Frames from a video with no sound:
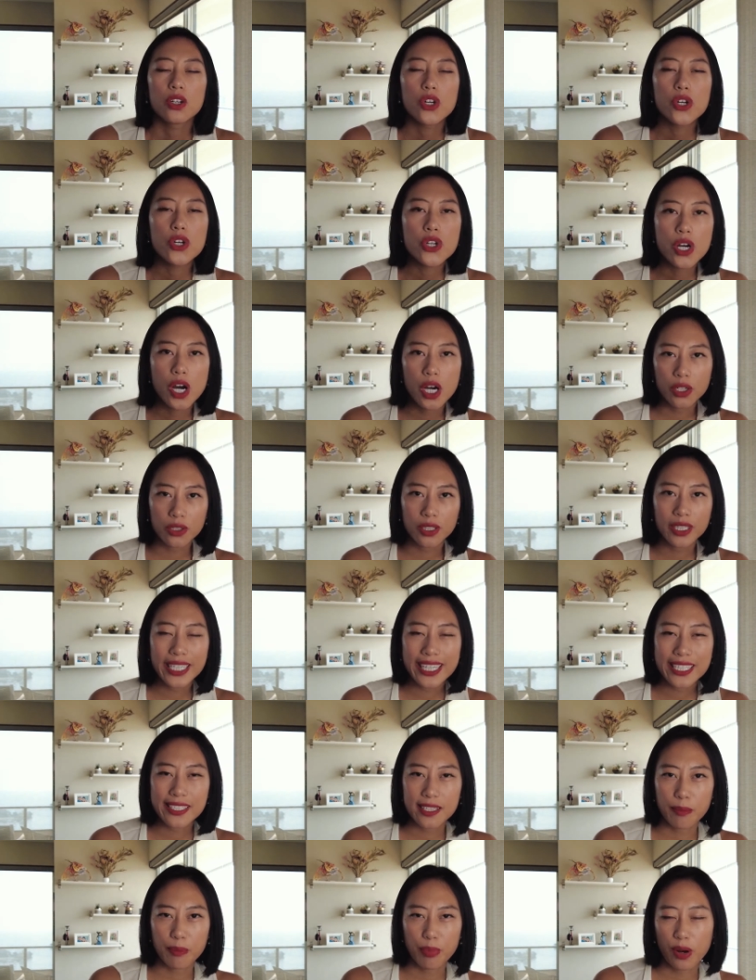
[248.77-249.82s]
Not only
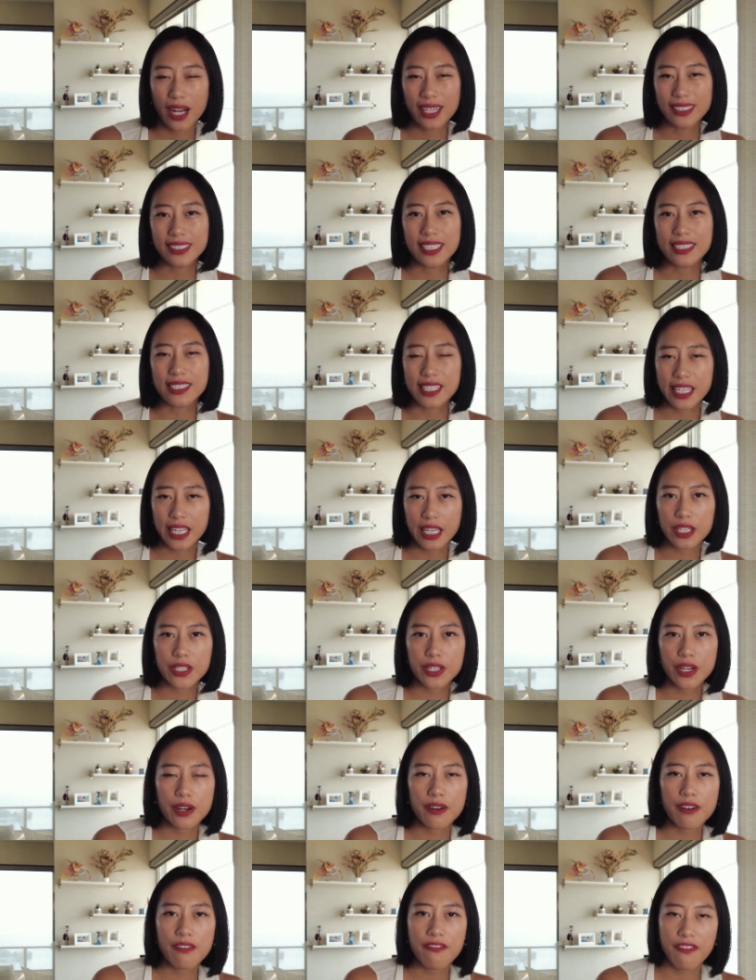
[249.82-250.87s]
is the process
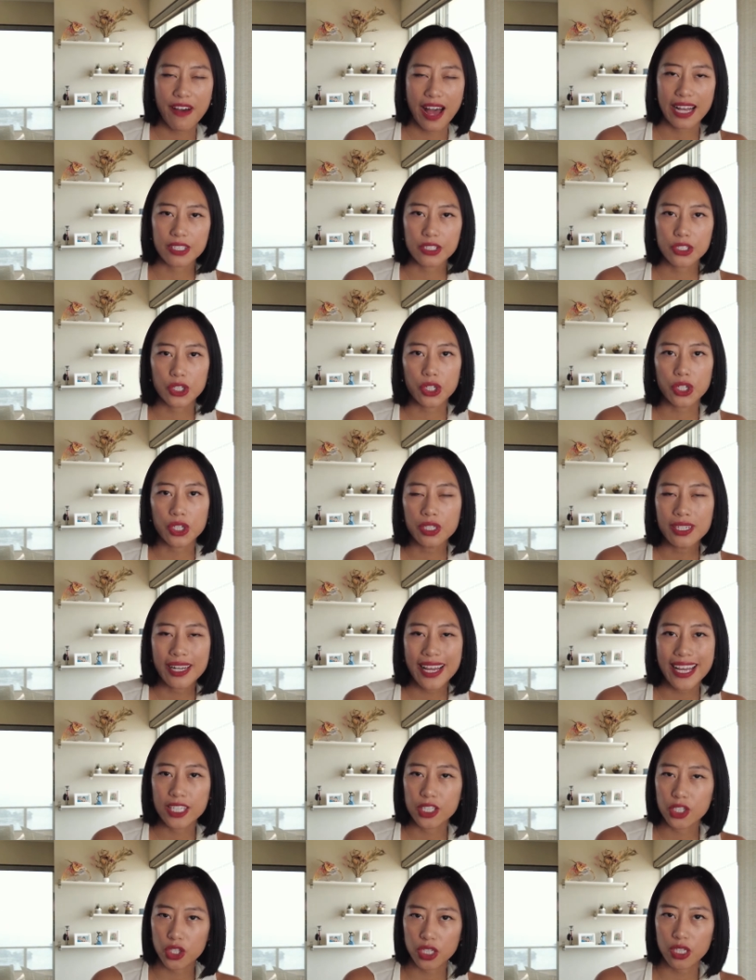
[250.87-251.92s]
easier, faster,
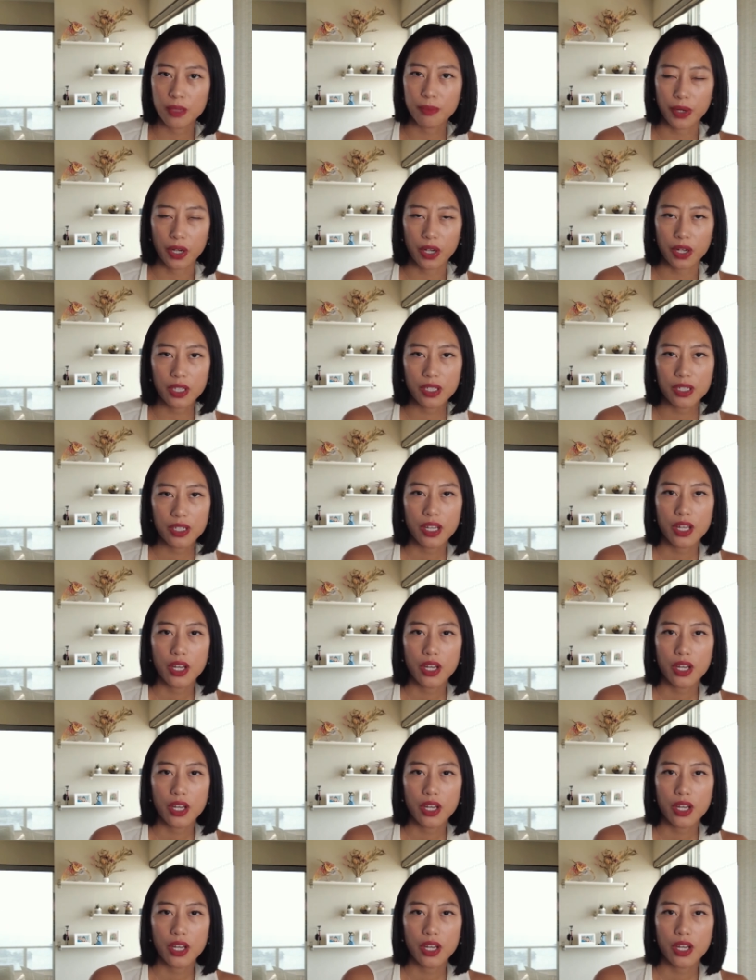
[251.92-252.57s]
and cheaper,